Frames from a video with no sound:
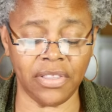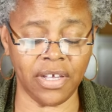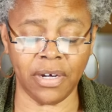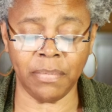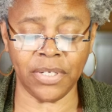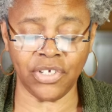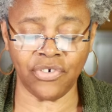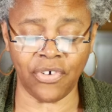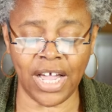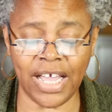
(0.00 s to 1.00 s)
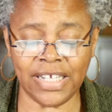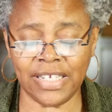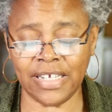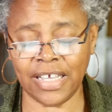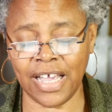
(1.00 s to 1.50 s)
therapist tries
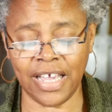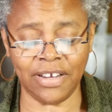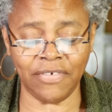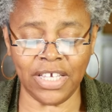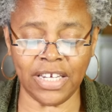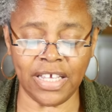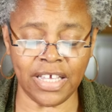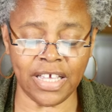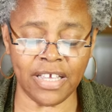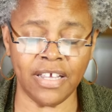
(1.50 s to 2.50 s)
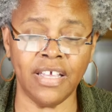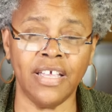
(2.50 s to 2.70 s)
to kind of get in